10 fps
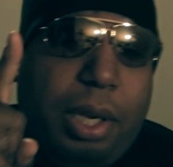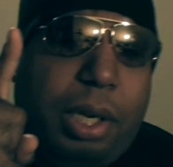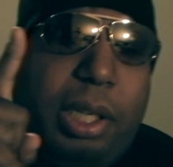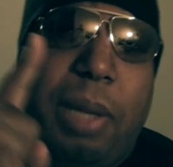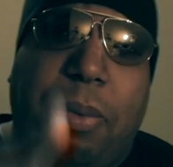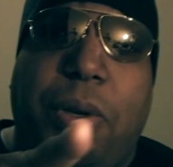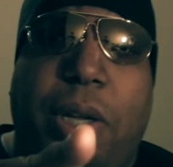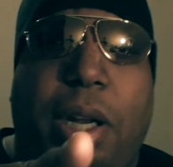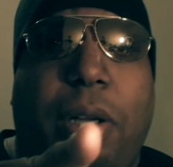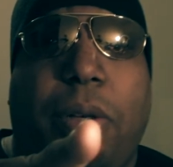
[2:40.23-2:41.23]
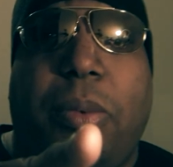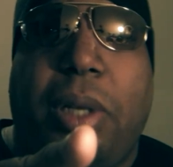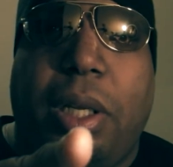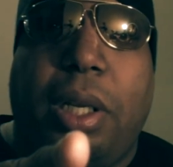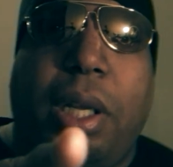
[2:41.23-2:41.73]
They're going to keep you at home
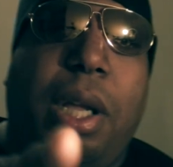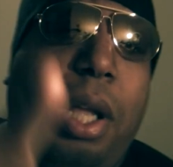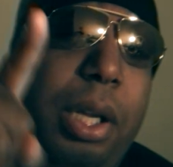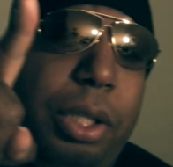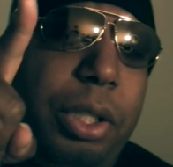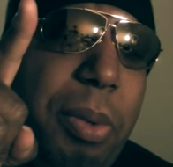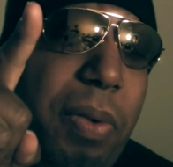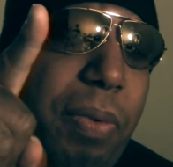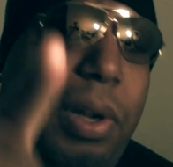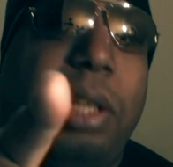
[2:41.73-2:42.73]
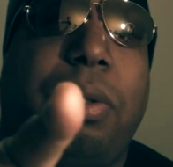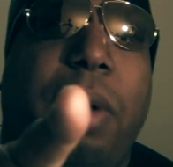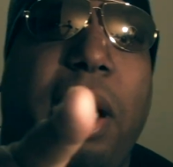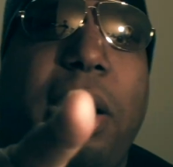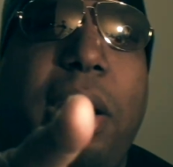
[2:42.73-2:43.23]
because you're going to be
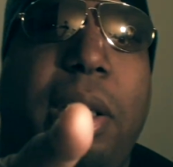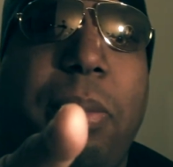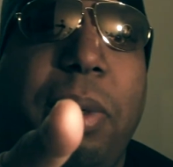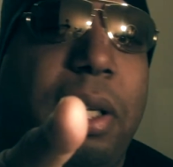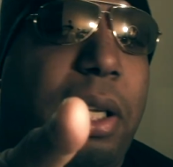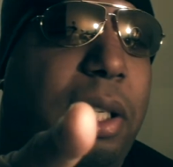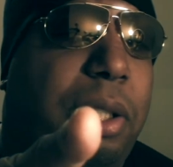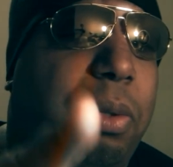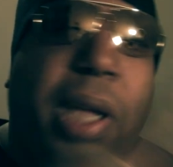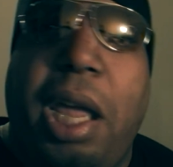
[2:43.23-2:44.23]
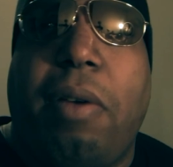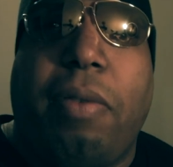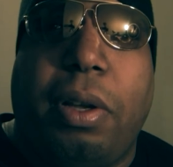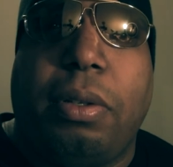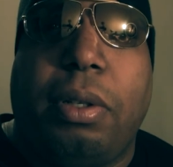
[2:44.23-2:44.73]
frustrated because you can't
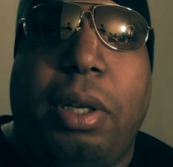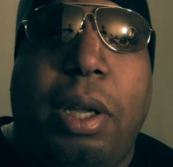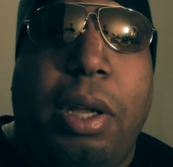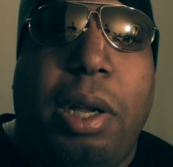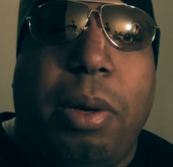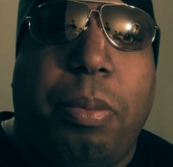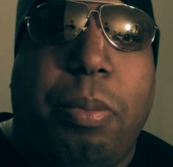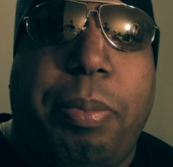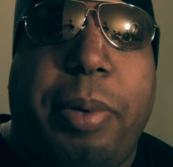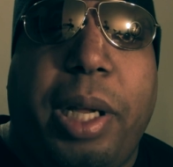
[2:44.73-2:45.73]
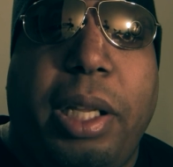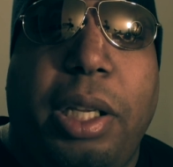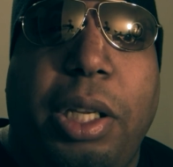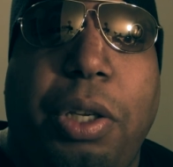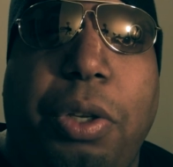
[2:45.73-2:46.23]
vote, but
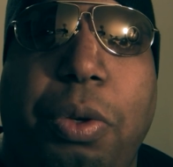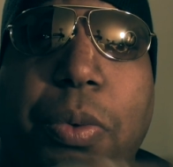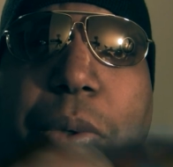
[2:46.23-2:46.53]
you